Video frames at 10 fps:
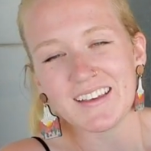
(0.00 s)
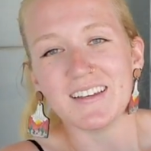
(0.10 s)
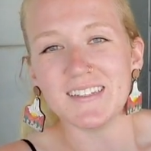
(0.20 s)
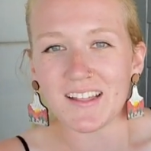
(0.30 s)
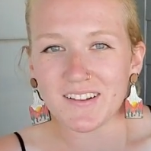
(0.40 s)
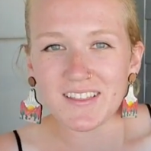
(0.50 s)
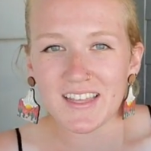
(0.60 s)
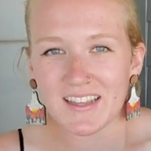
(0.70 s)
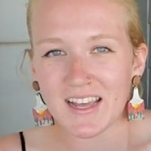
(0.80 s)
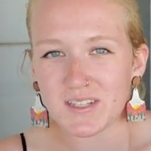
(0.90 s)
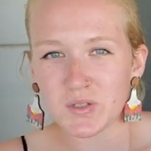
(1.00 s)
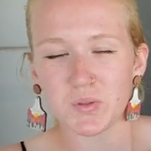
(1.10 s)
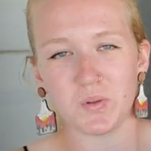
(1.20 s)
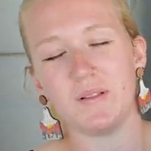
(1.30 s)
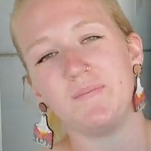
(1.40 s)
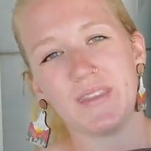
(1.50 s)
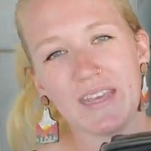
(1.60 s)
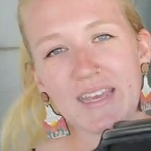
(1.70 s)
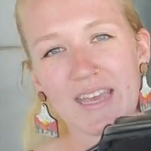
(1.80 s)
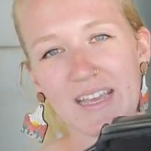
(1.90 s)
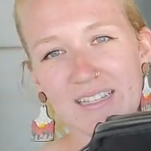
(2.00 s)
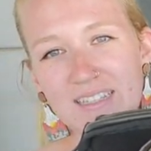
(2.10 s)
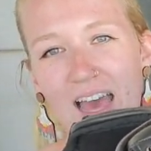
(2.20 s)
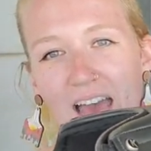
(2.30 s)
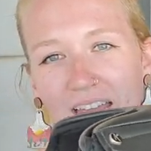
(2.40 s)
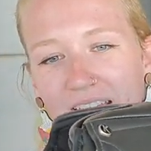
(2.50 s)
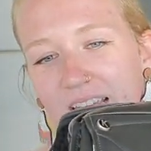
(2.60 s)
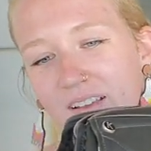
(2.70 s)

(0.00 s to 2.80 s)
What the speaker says: Another thing that's cool is that